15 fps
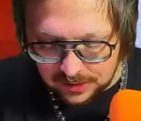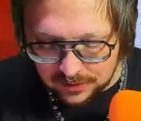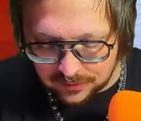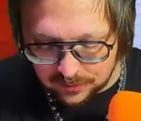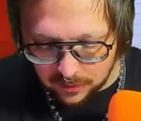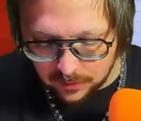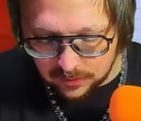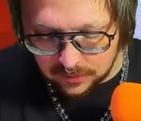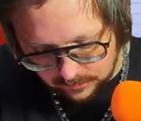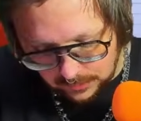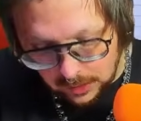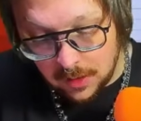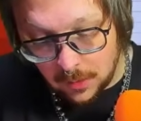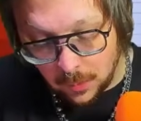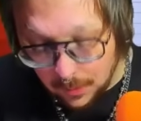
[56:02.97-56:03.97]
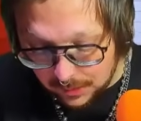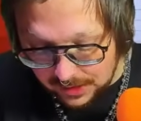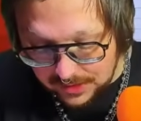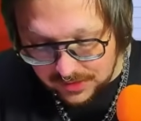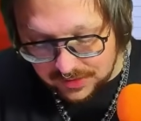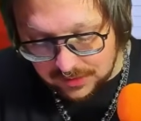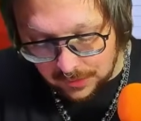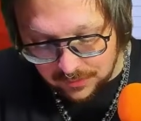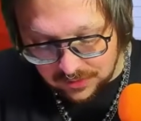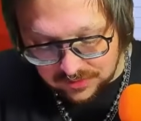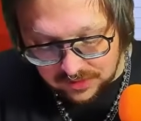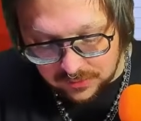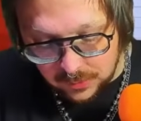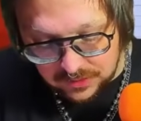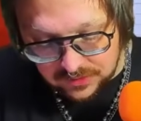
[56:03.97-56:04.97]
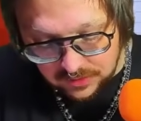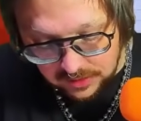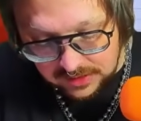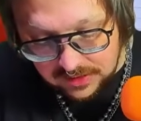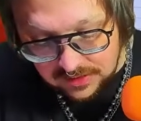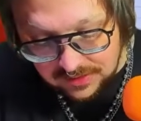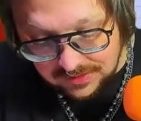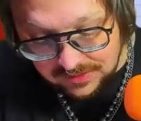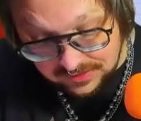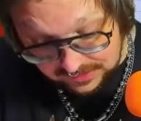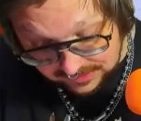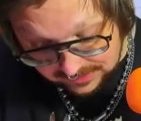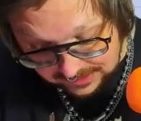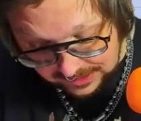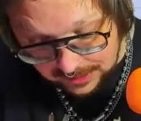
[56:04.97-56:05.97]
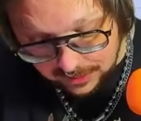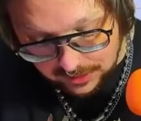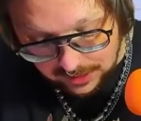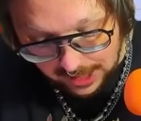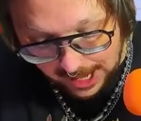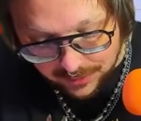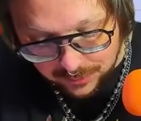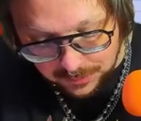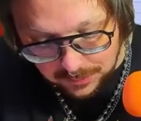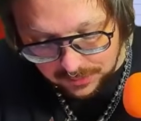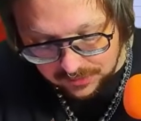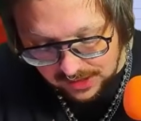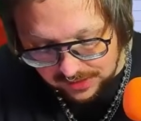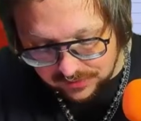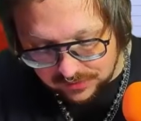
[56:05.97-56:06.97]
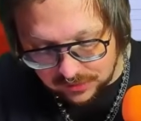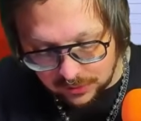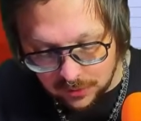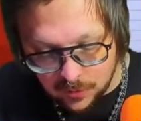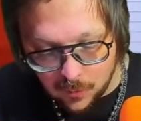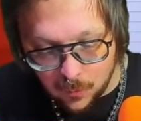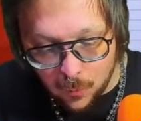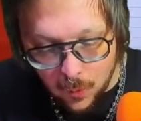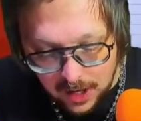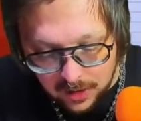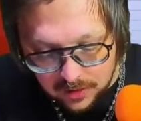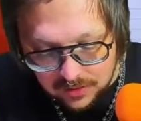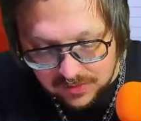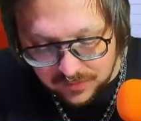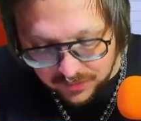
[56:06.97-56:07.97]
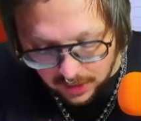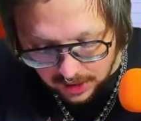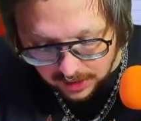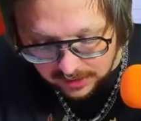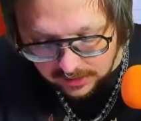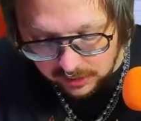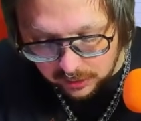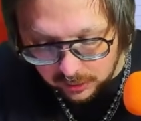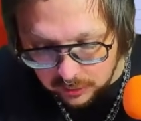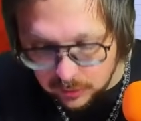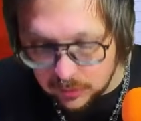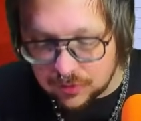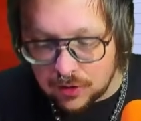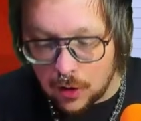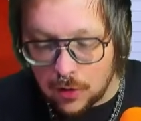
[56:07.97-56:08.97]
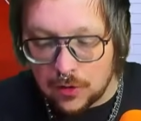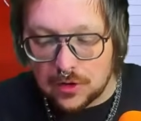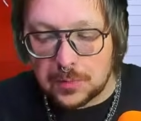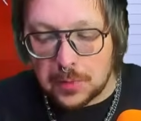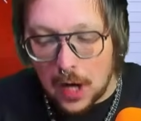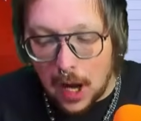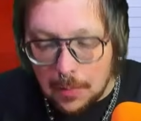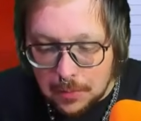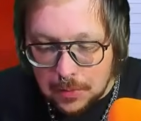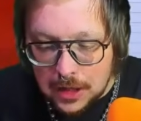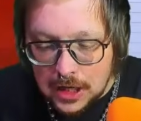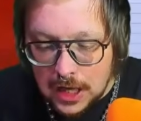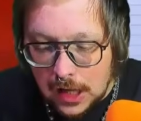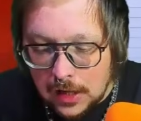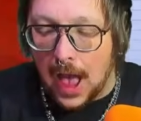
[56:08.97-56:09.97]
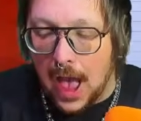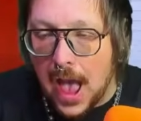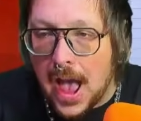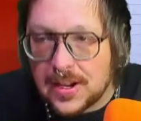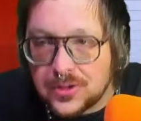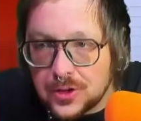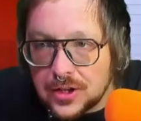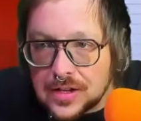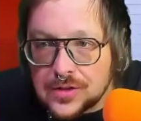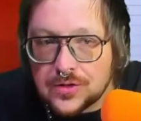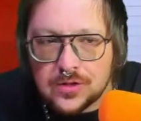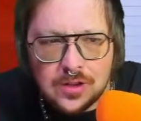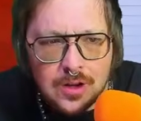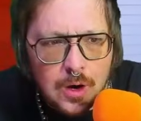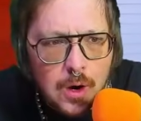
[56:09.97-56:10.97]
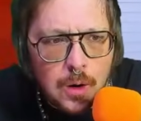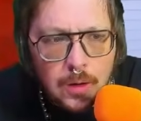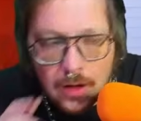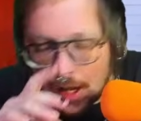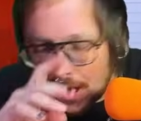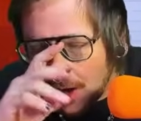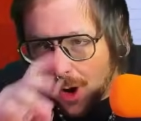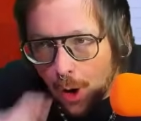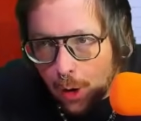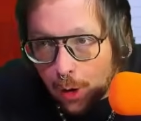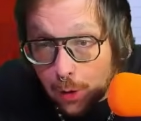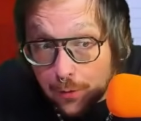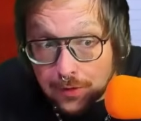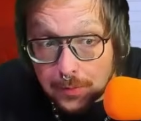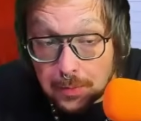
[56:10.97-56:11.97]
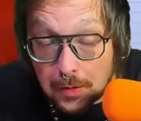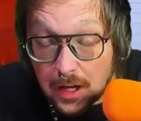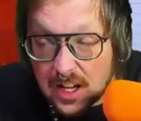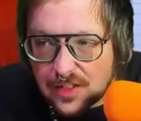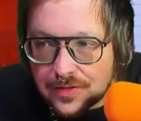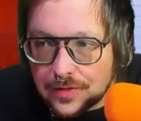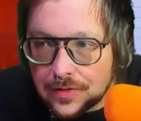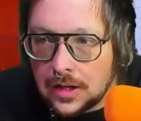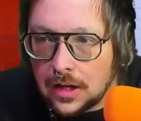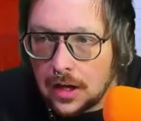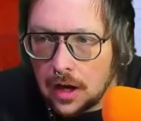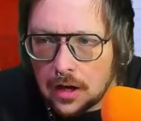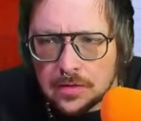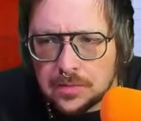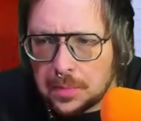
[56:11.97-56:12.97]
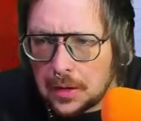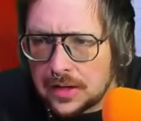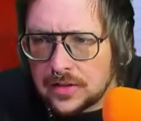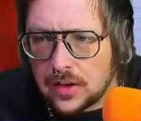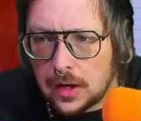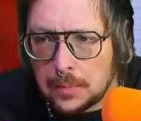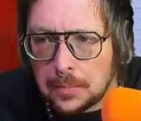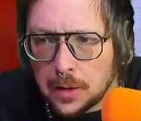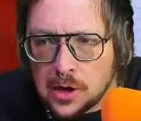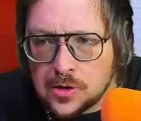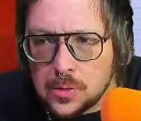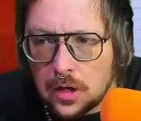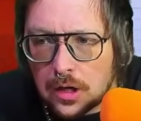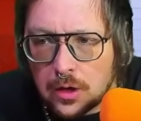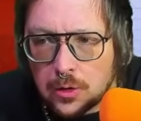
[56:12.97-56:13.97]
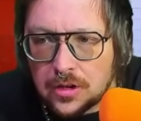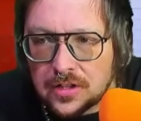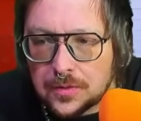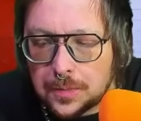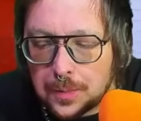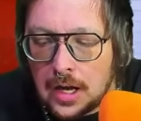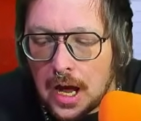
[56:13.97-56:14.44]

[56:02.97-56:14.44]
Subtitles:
So while we're in the discovery stage, we still need to succeed on an attribute test to learn where to find a clue. So there's probably ashes, you know, like all over the place. And there's places like burnt to a crisp.